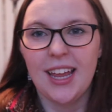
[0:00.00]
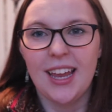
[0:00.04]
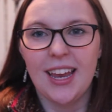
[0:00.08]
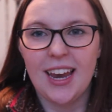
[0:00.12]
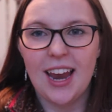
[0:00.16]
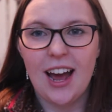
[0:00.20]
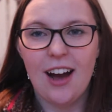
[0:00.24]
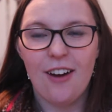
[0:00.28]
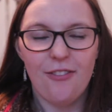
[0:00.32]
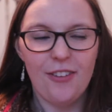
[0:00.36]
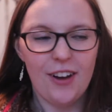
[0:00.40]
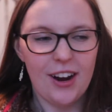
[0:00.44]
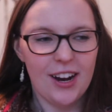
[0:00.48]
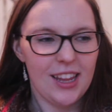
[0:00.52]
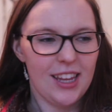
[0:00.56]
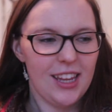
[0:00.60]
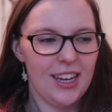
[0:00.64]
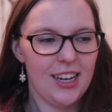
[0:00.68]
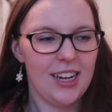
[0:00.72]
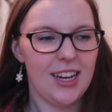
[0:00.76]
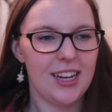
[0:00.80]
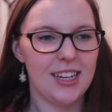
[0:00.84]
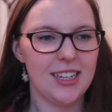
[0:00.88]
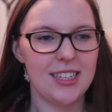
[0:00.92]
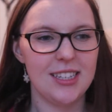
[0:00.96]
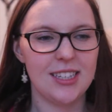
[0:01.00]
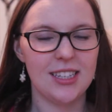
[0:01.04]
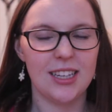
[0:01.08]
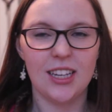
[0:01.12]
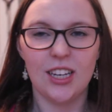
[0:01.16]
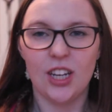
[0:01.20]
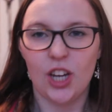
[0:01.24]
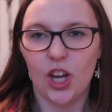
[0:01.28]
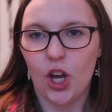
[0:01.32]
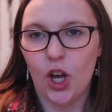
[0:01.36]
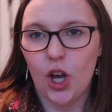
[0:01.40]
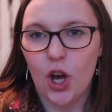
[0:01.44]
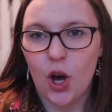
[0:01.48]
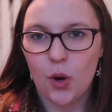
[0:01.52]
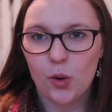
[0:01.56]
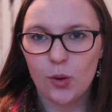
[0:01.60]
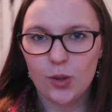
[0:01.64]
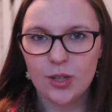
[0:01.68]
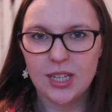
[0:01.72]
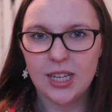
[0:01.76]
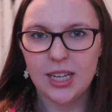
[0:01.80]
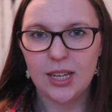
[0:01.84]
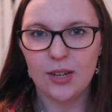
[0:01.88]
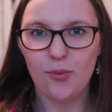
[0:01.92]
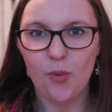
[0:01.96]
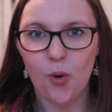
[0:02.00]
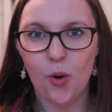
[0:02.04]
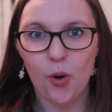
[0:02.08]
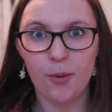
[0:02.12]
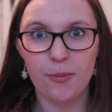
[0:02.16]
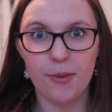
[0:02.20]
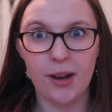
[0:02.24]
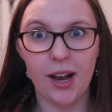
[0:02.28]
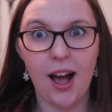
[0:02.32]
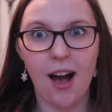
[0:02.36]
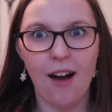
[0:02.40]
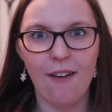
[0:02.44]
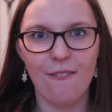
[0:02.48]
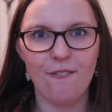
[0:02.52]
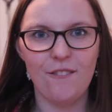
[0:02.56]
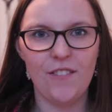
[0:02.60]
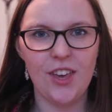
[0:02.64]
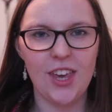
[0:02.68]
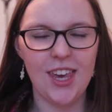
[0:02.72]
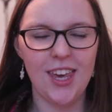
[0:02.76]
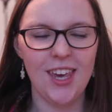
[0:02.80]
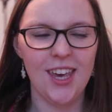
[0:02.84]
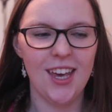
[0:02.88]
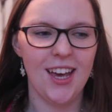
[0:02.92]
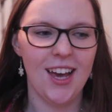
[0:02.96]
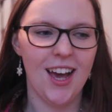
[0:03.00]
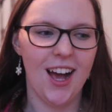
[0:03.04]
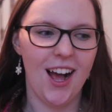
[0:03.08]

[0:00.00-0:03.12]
now finally nice and cozy and warm and comfy.